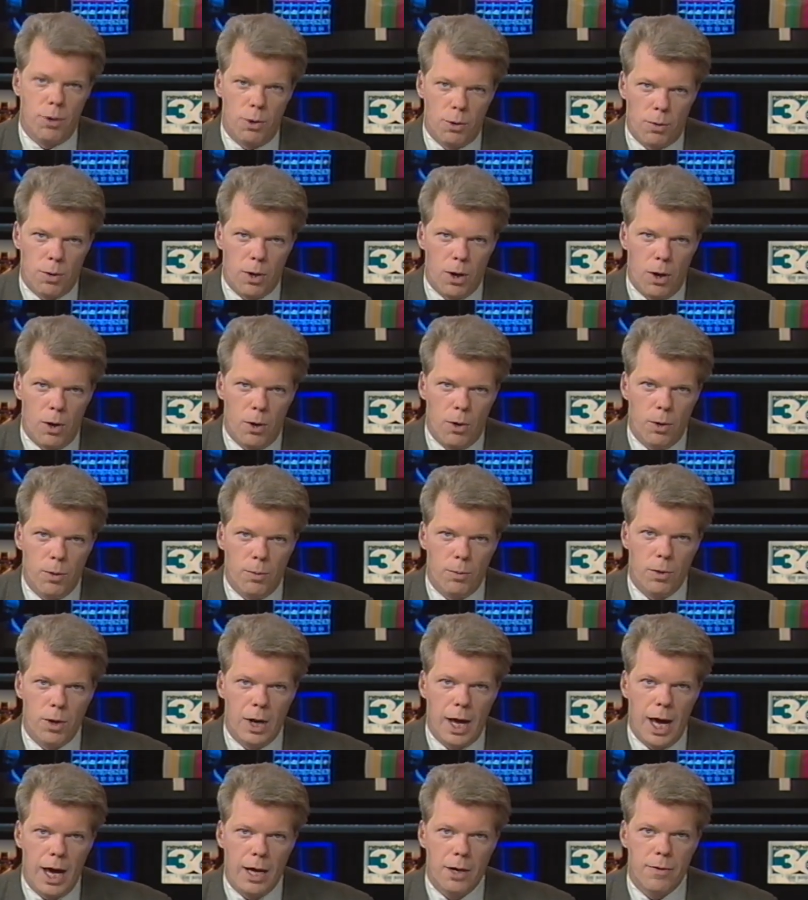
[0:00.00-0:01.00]
Funeral Home
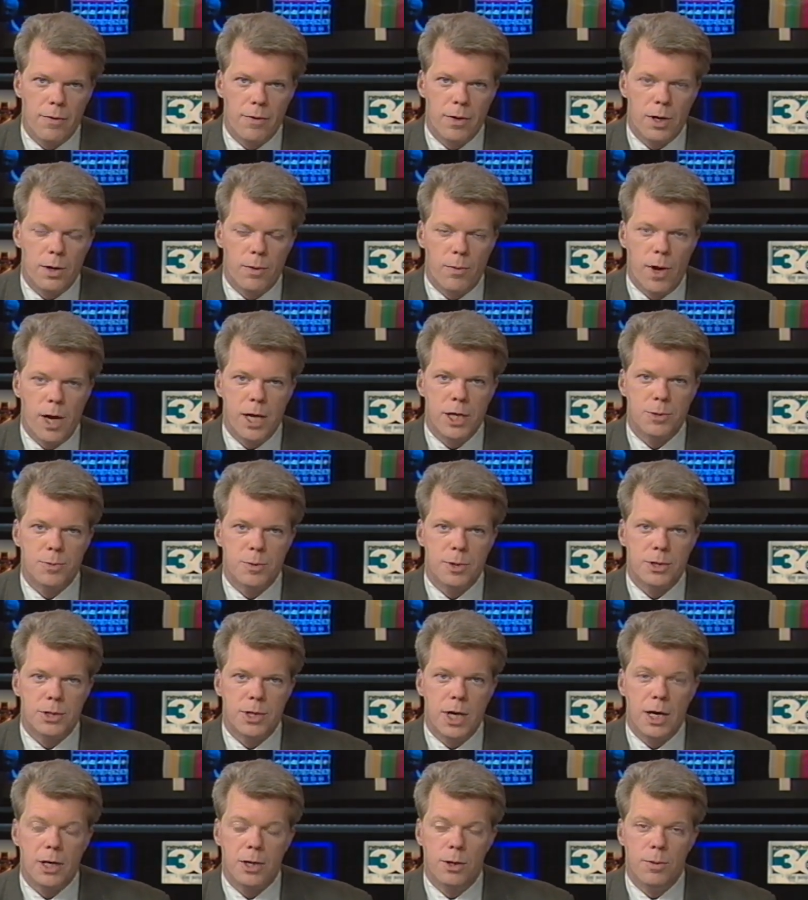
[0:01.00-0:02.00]
will handle the
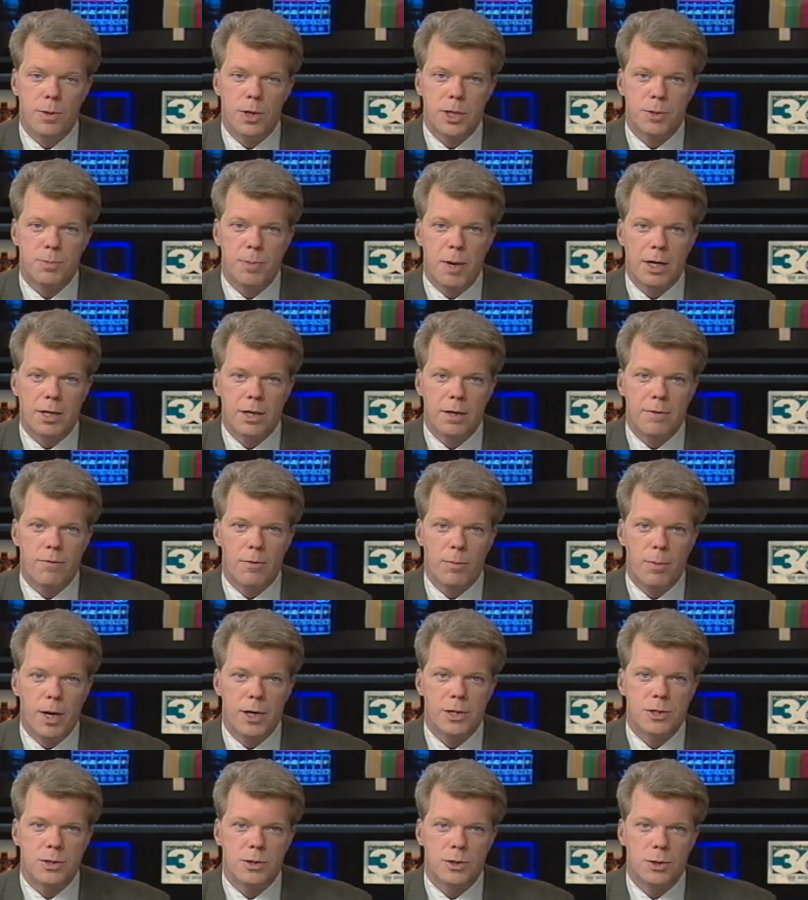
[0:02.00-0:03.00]
arrangements and do expect
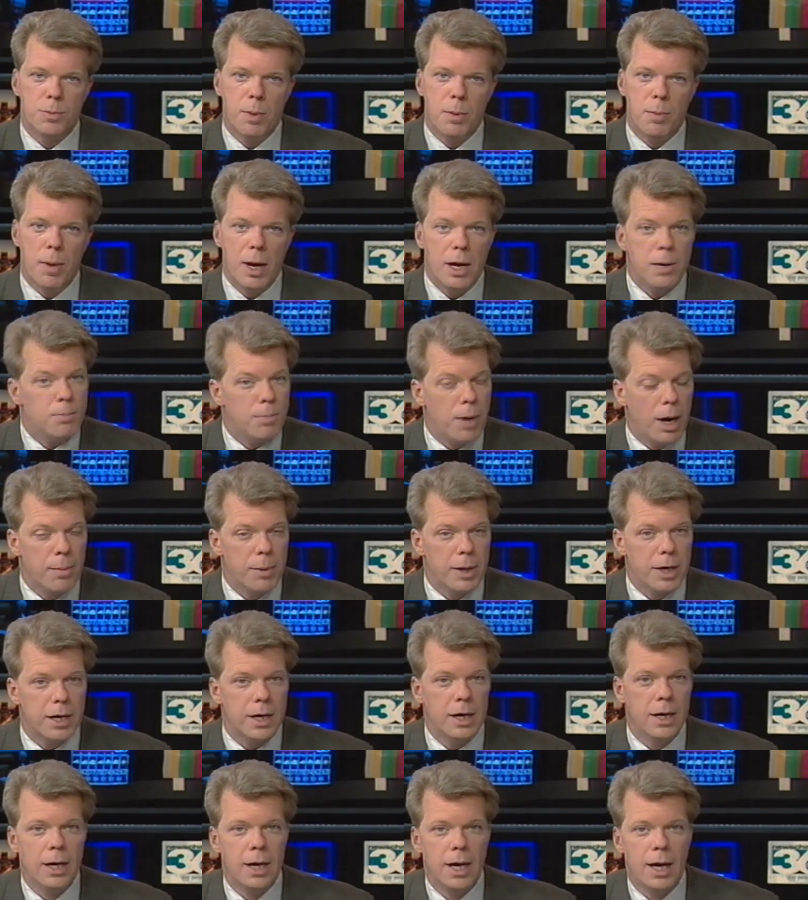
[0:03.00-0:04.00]
information to be made public